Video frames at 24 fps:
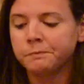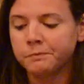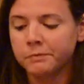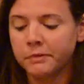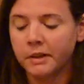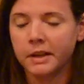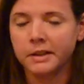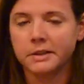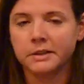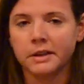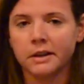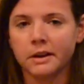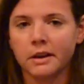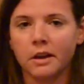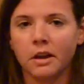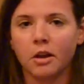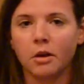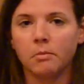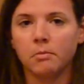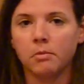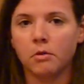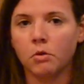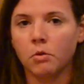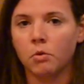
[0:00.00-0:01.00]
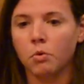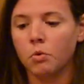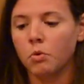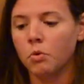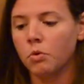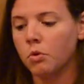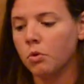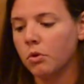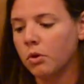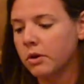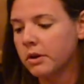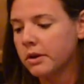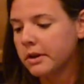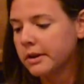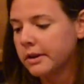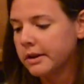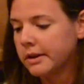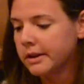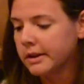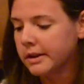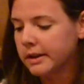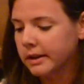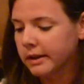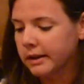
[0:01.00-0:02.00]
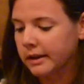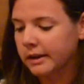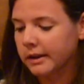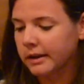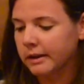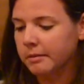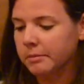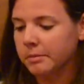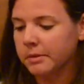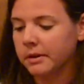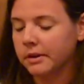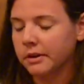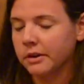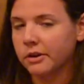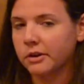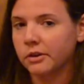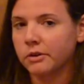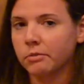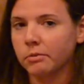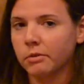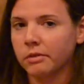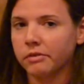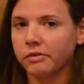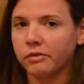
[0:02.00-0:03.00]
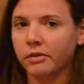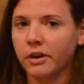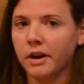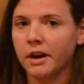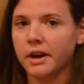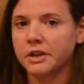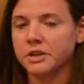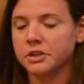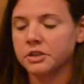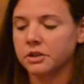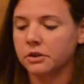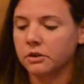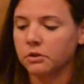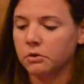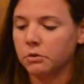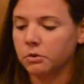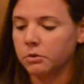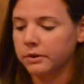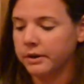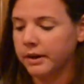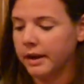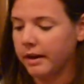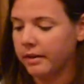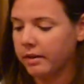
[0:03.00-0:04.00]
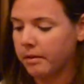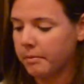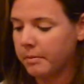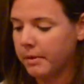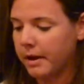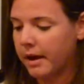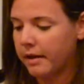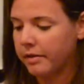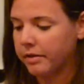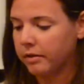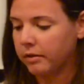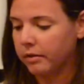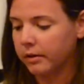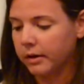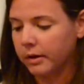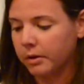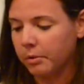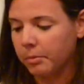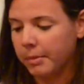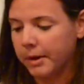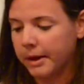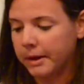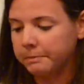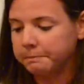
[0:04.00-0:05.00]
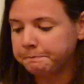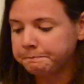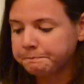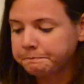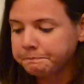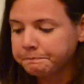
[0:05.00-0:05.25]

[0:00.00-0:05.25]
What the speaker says: That's going to help cool, be a good refresh and cool down the mouth a little bit.